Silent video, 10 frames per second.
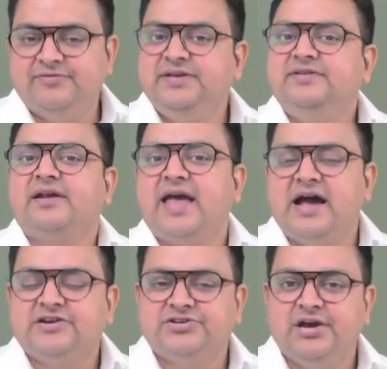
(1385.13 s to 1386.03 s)

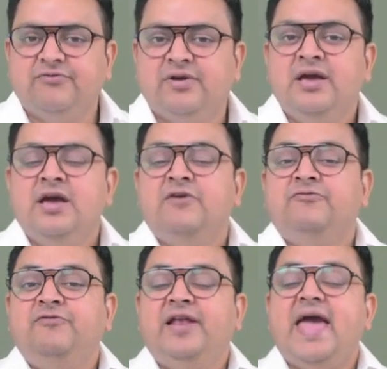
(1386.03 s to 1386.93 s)

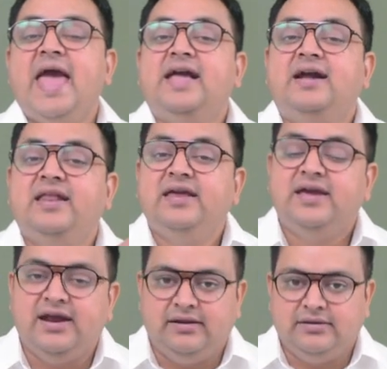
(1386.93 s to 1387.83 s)
we will
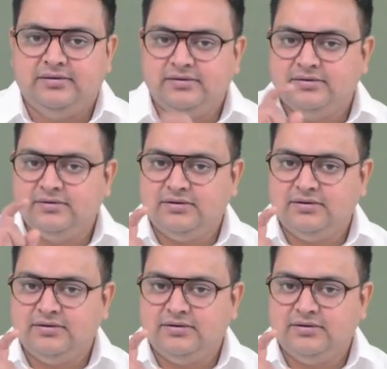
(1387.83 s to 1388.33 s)
aggregate.